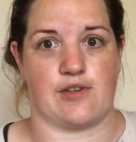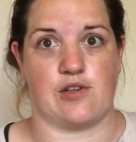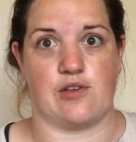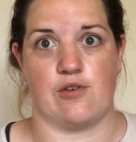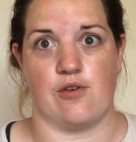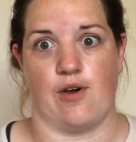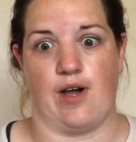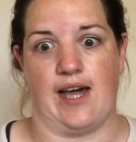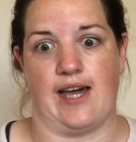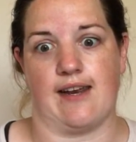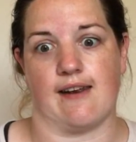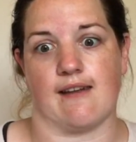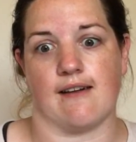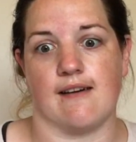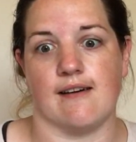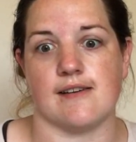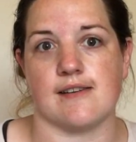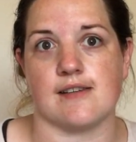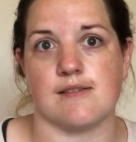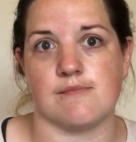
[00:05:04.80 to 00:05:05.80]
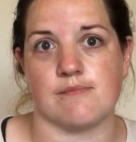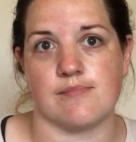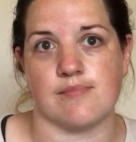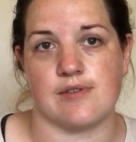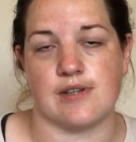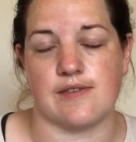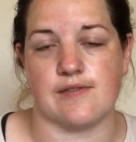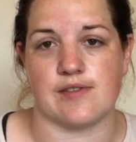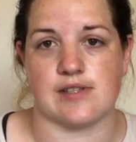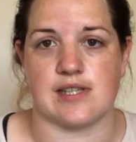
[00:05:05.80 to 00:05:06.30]
having not had a garden
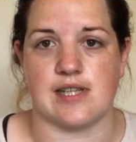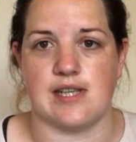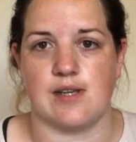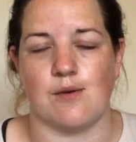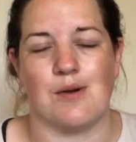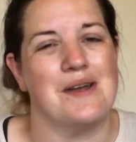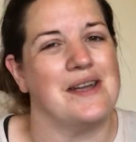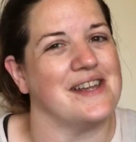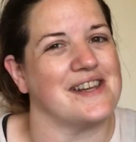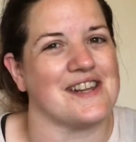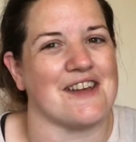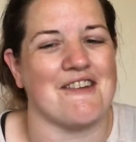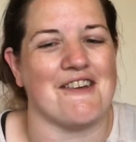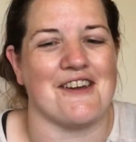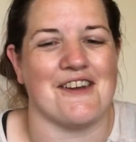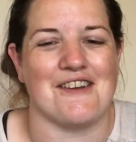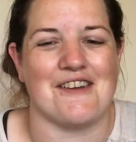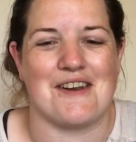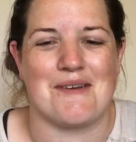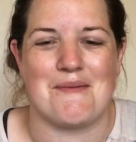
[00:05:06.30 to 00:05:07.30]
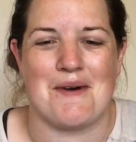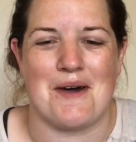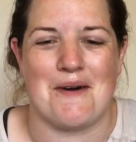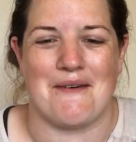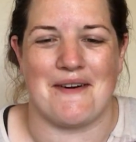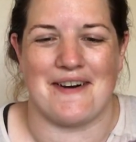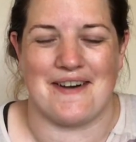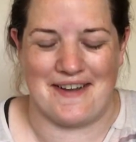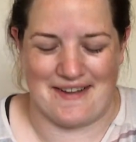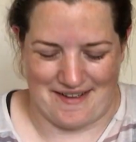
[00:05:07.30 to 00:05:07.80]
previously, we don't own a
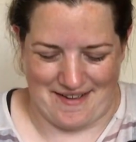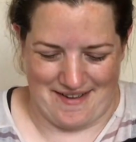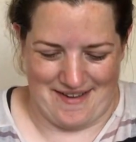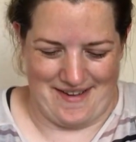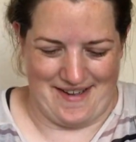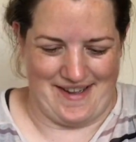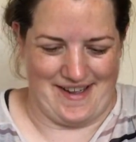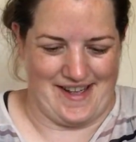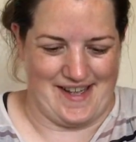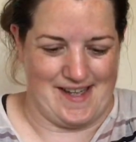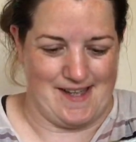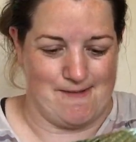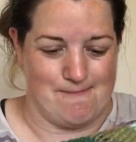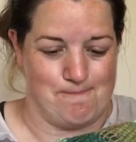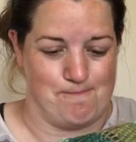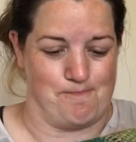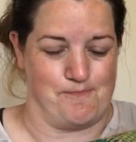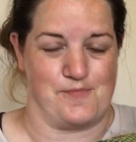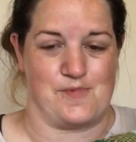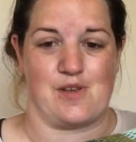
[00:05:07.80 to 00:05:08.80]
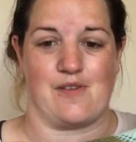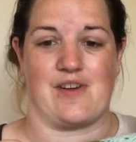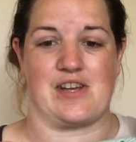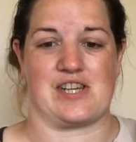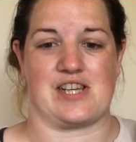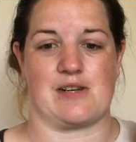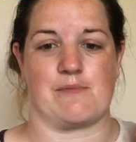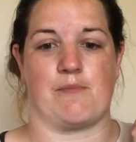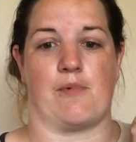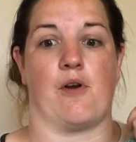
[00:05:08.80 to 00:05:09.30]
mower. So I've
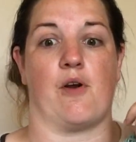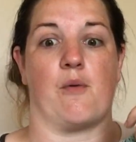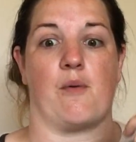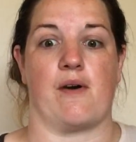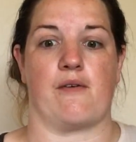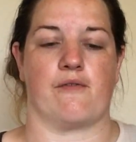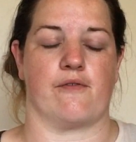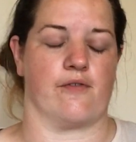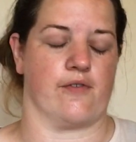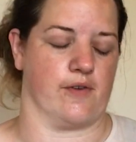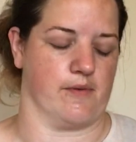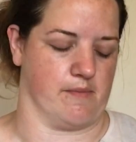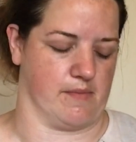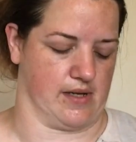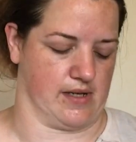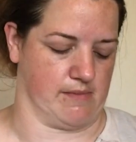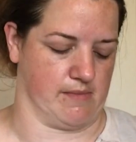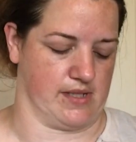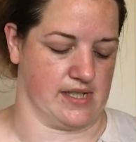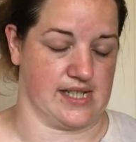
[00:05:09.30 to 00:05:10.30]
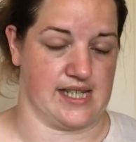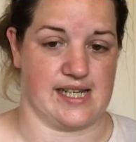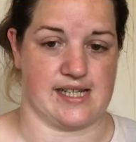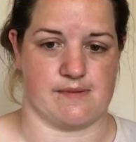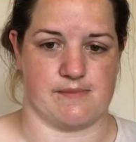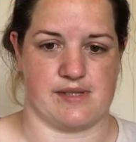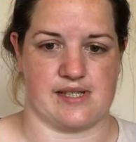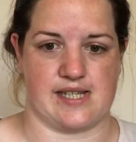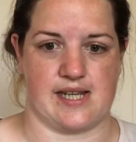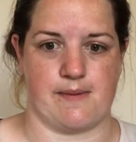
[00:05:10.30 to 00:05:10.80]
actually had to borrow one from my
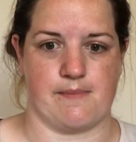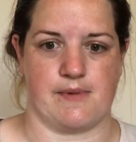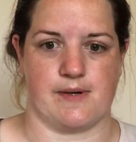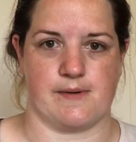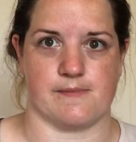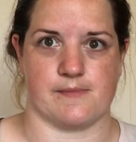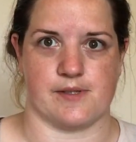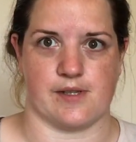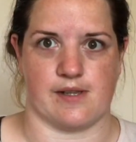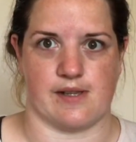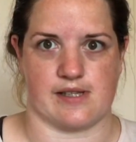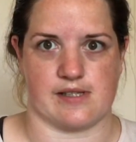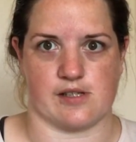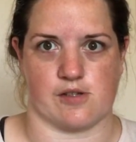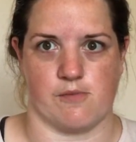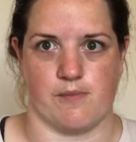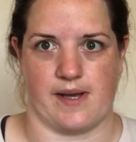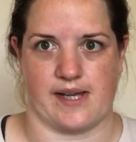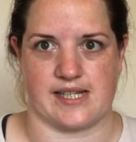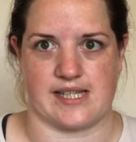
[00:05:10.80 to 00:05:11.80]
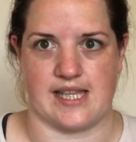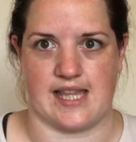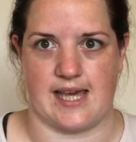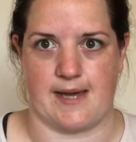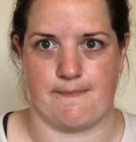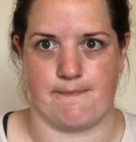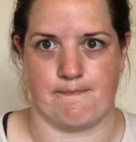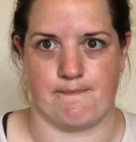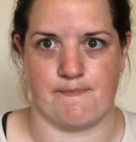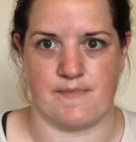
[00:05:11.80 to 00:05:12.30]
dad and my stepmum, so that's gone back to
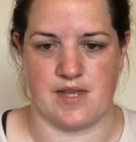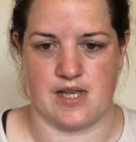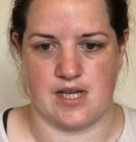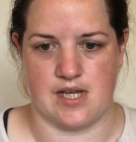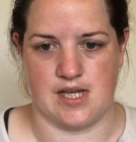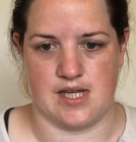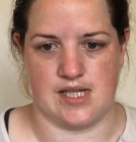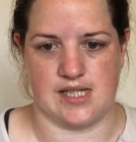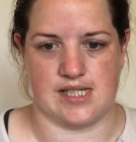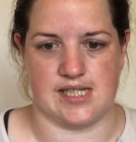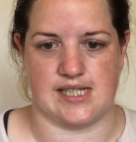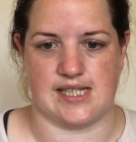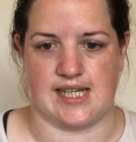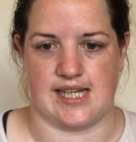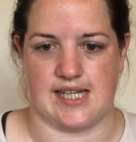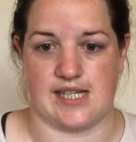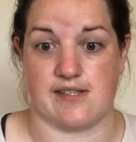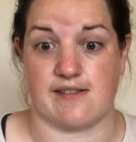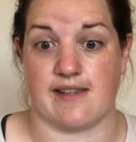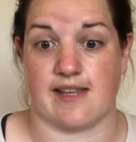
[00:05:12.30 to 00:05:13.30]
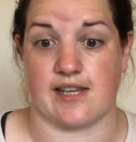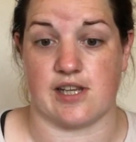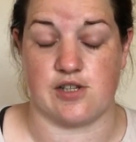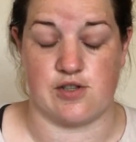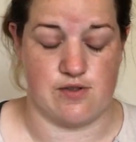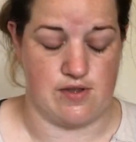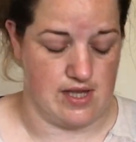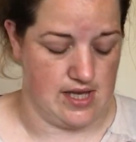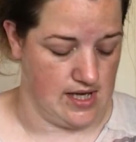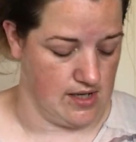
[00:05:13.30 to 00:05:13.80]
them today so they
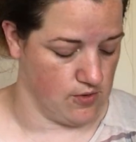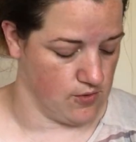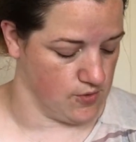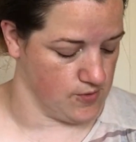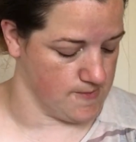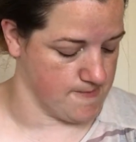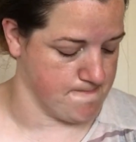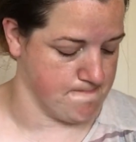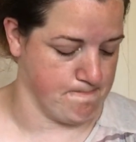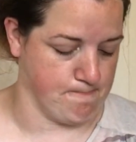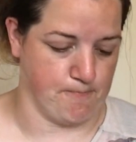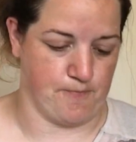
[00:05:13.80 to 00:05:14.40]
can do their lawn.